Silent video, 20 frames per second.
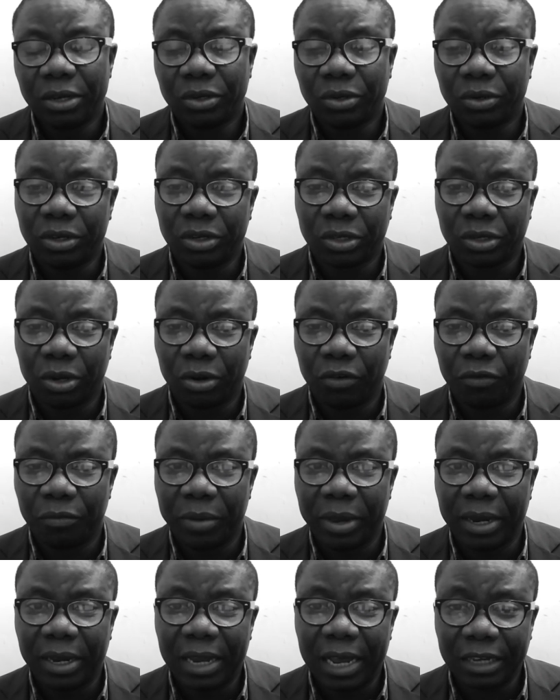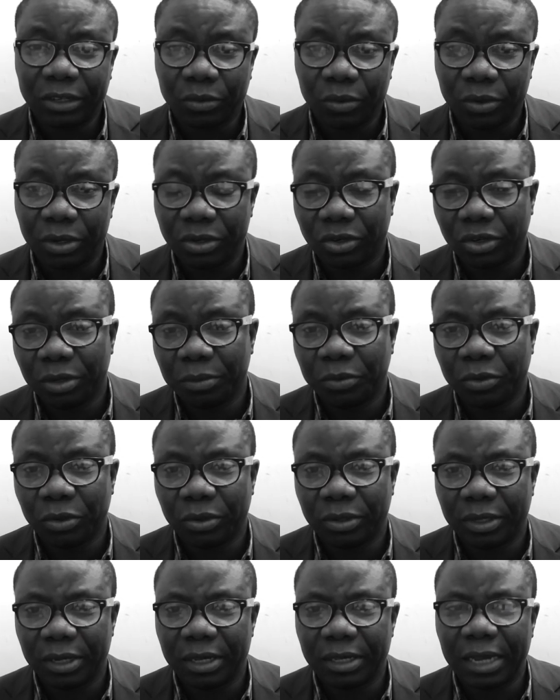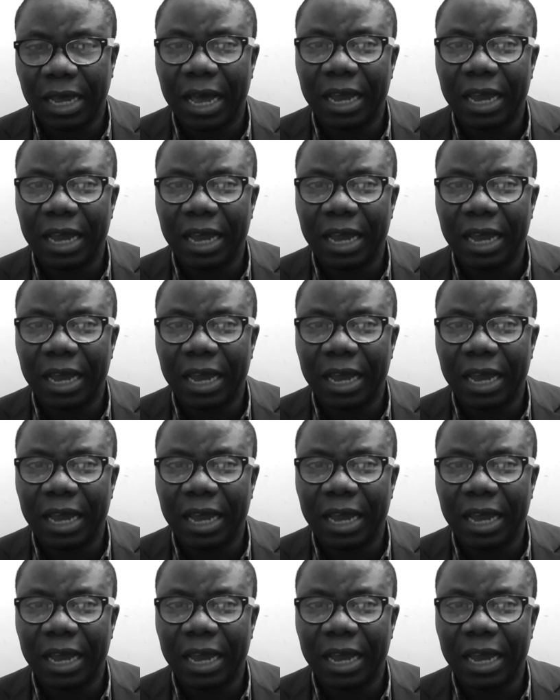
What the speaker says: to the Son of Man. That's what the scripture says.